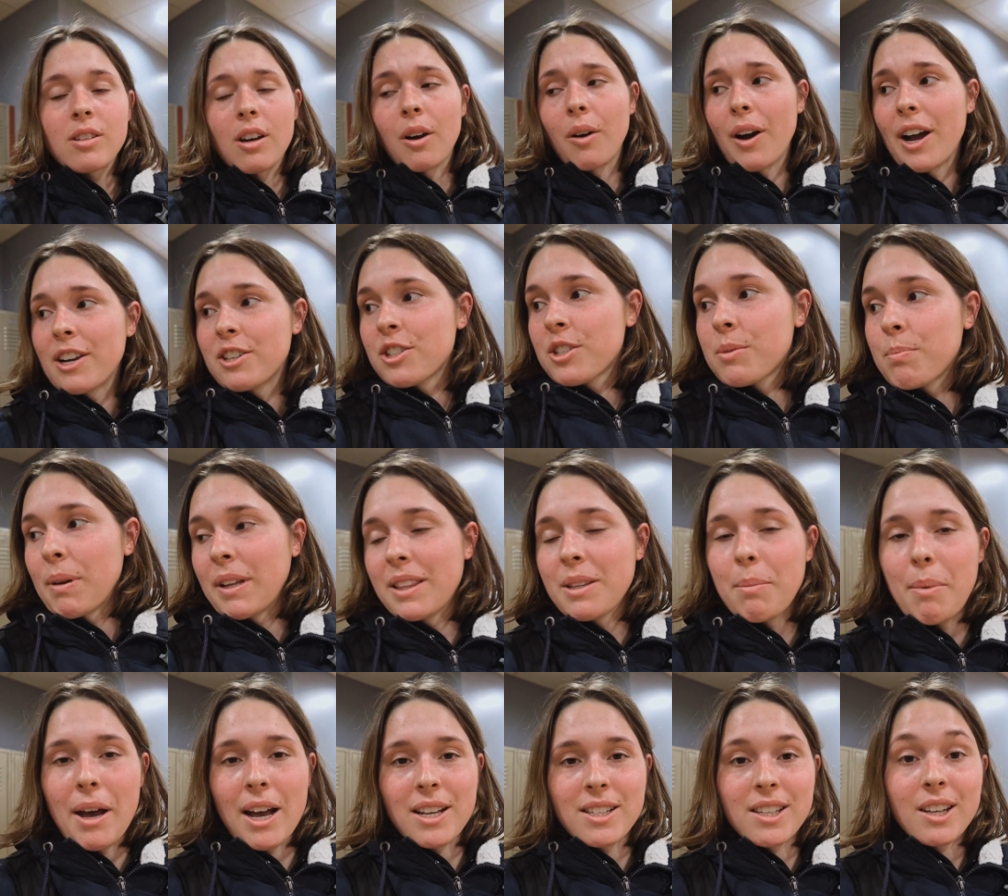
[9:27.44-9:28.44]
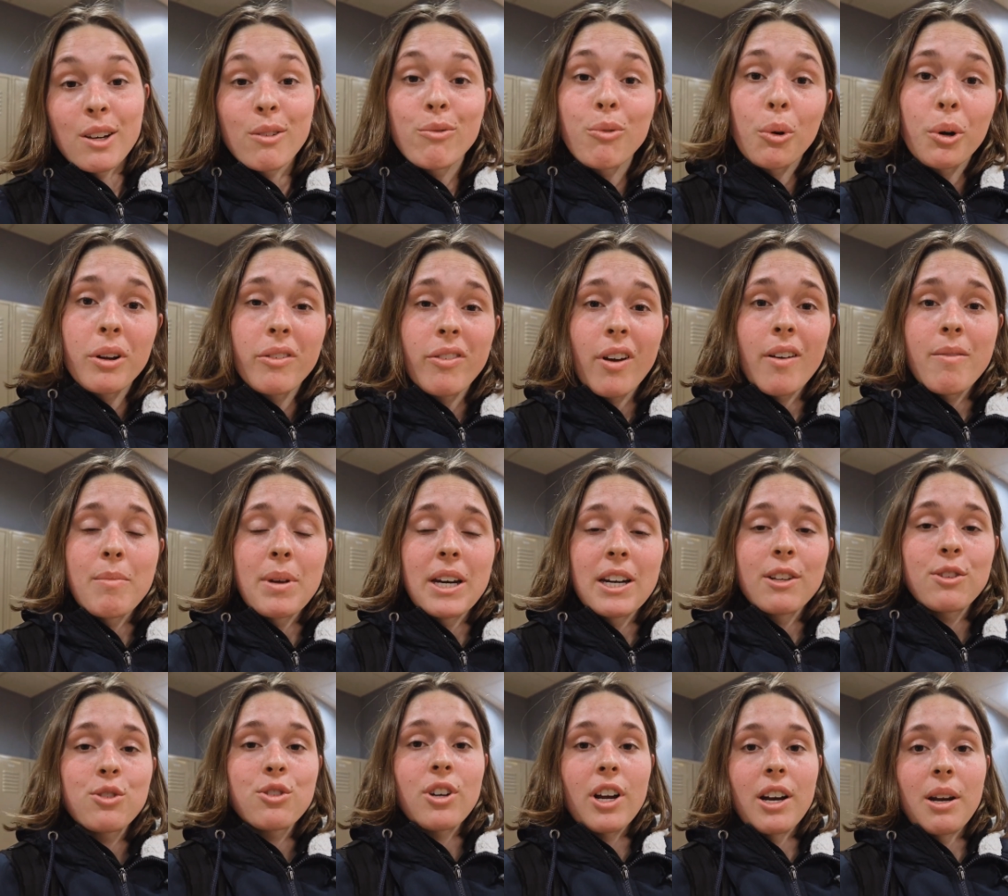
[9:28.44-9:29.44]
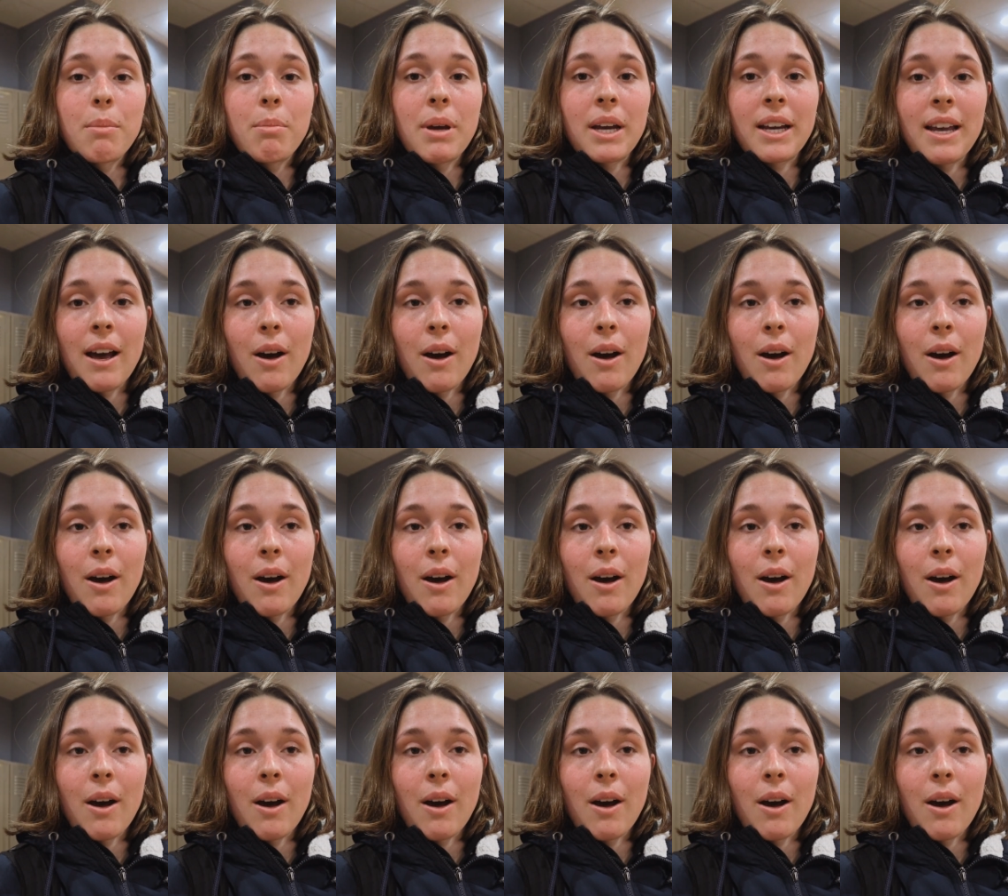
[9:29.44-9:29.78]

So I just spent the past like forty-five minutes trying to pick